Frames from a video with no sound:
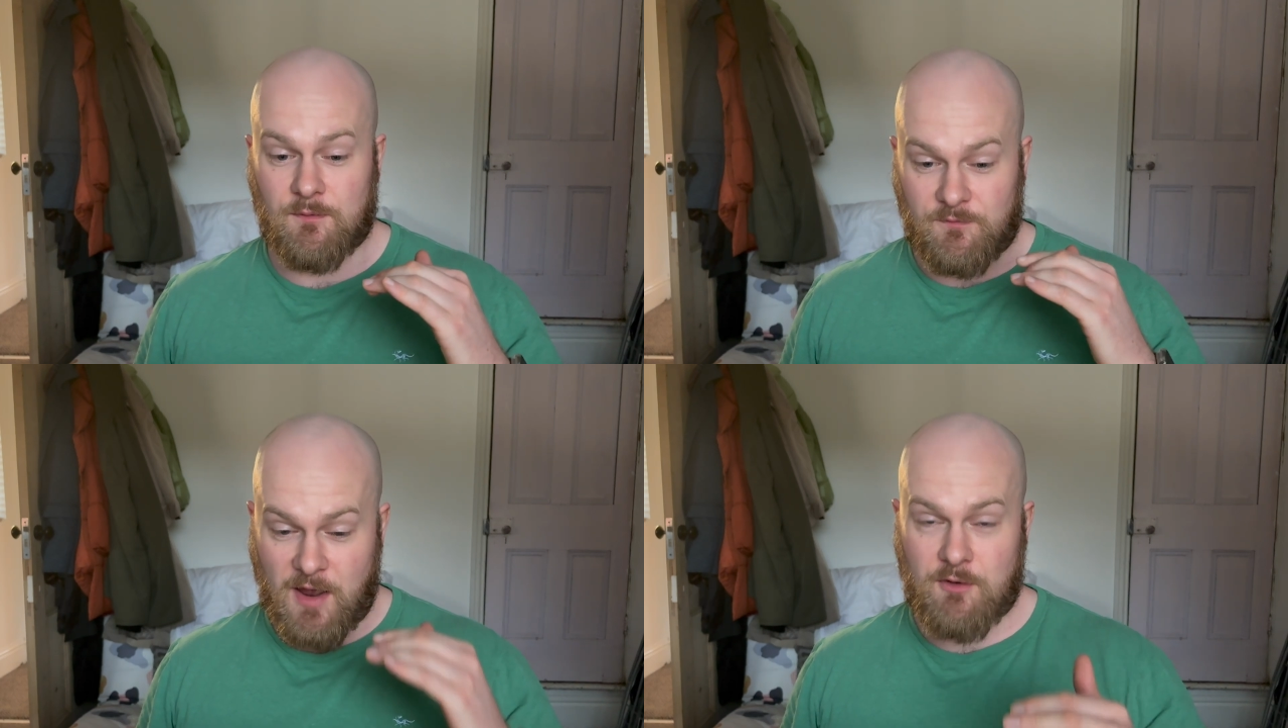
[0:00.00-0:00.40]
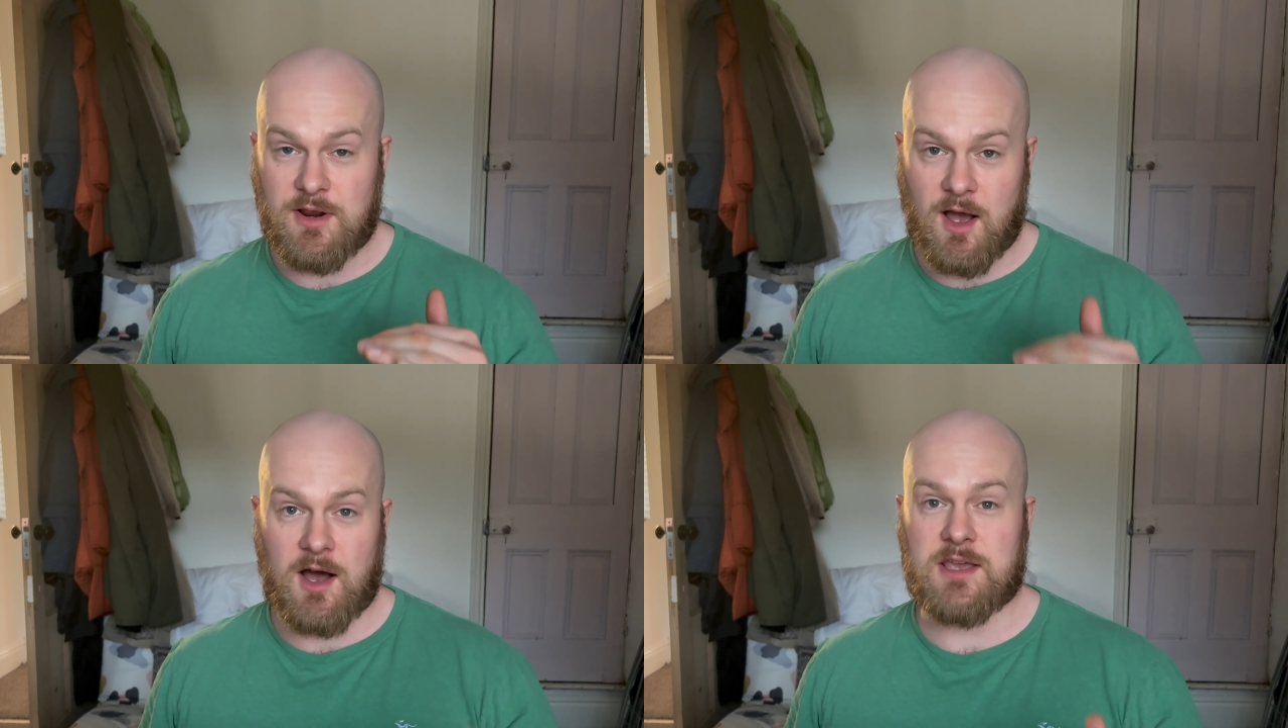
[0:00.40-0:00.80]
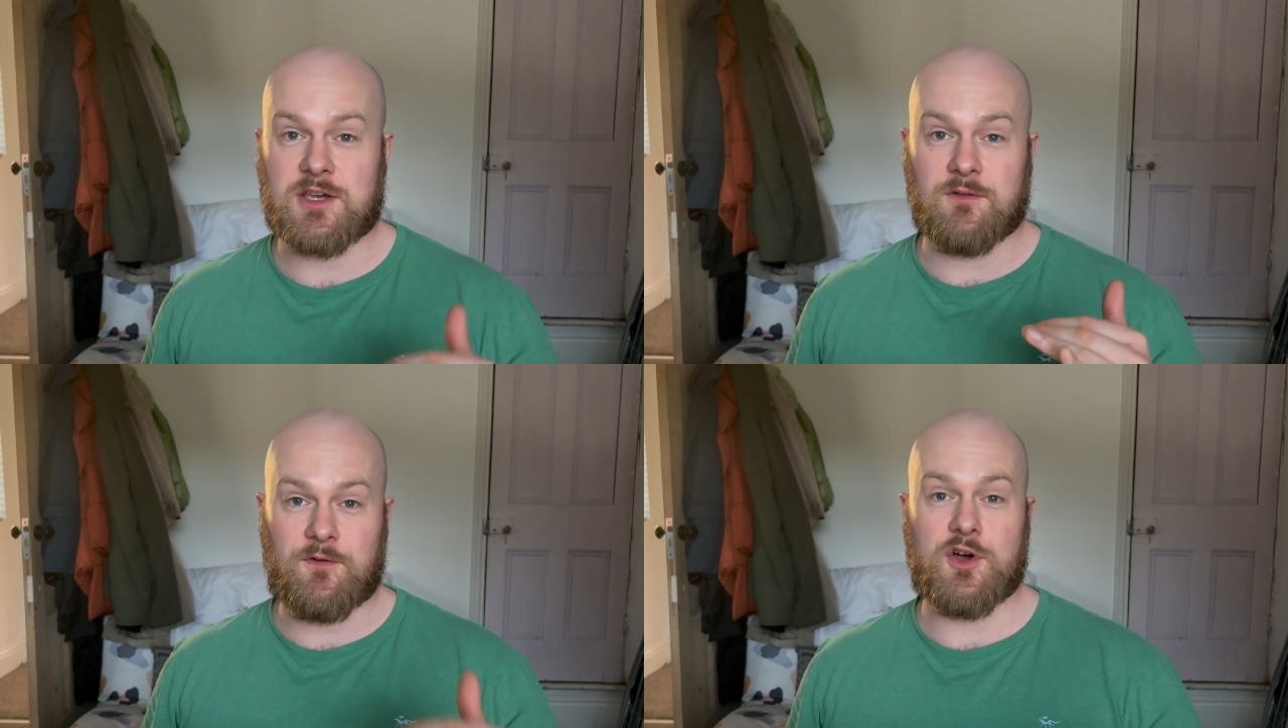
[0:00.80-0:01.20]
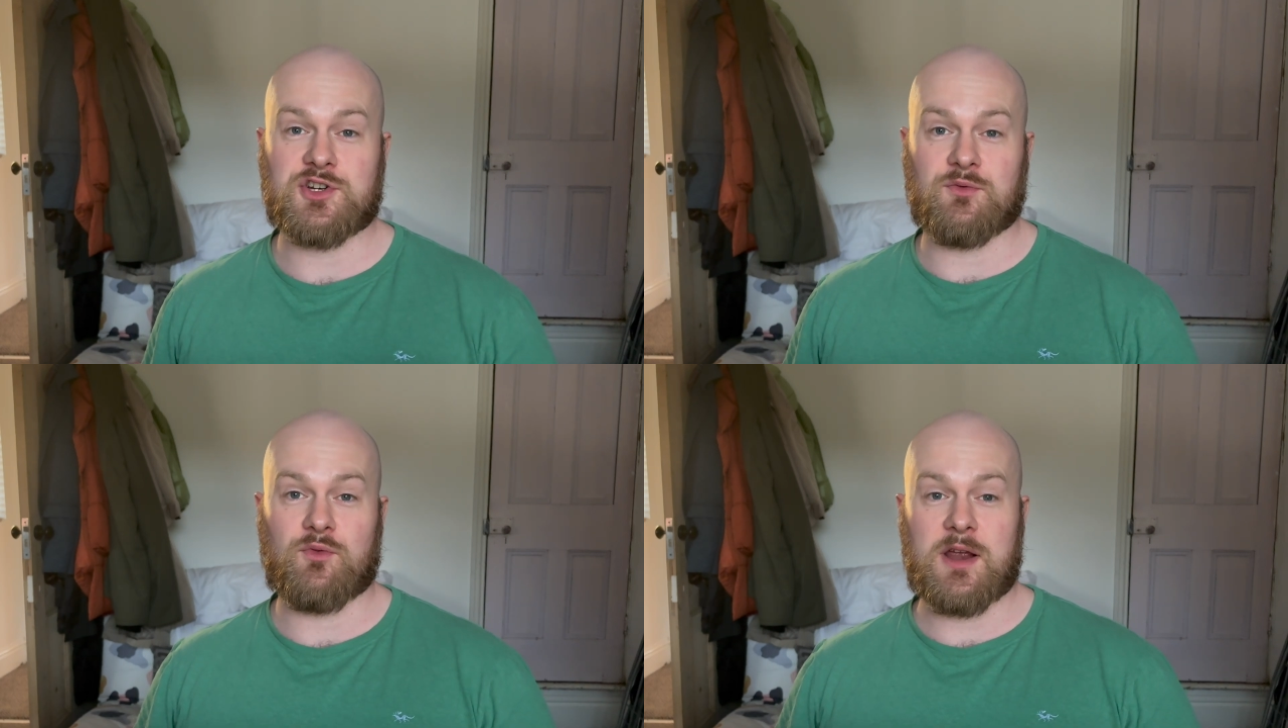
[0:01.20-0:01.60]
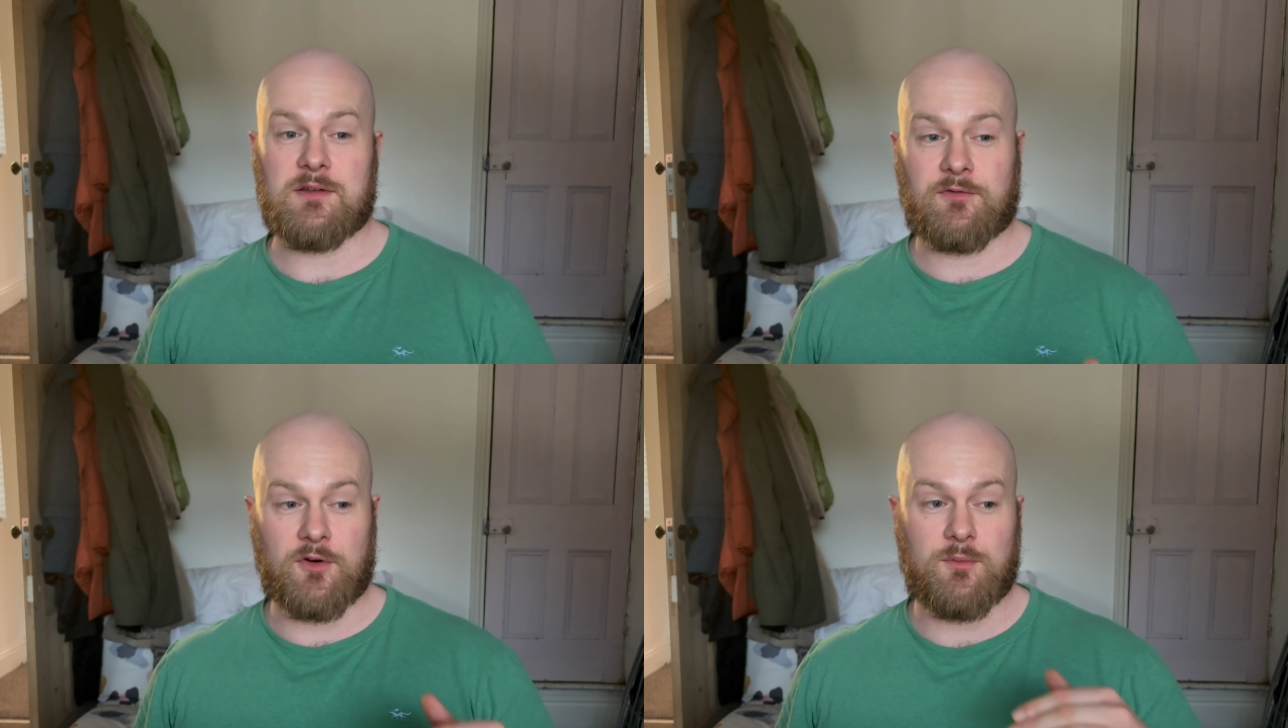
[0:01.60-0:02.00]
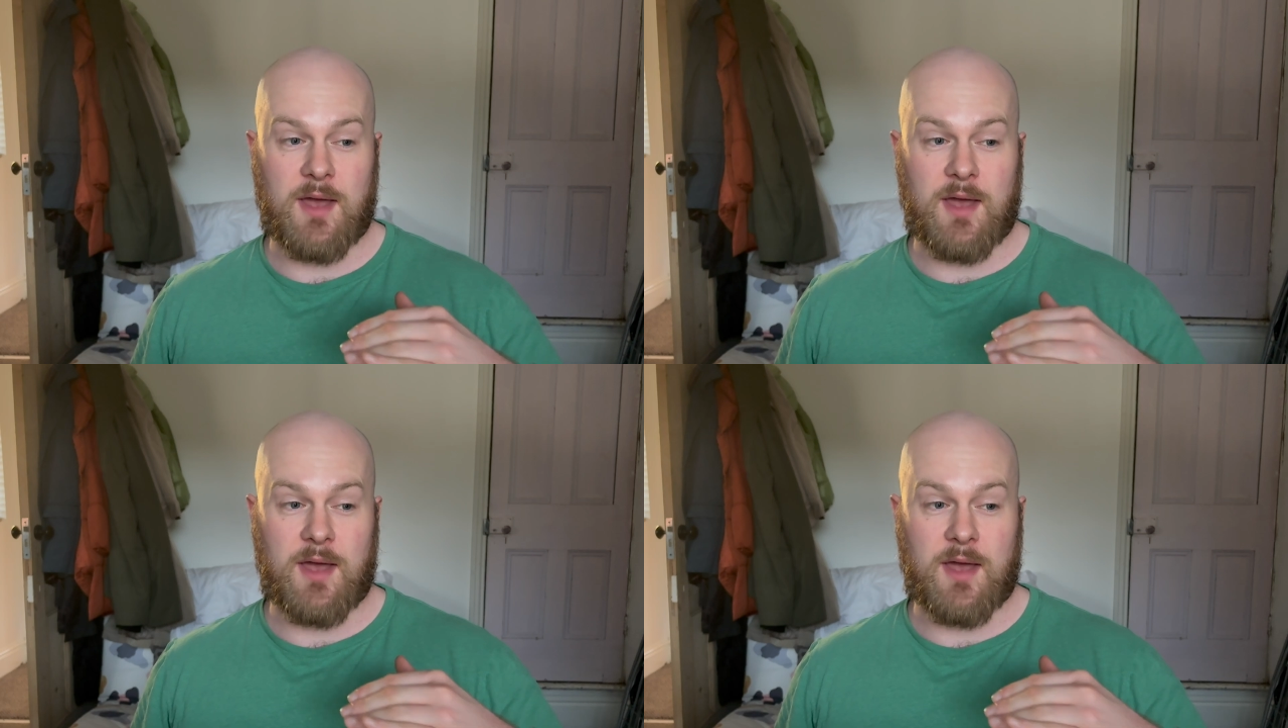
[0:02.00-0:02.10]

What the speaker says: very high conversion rate from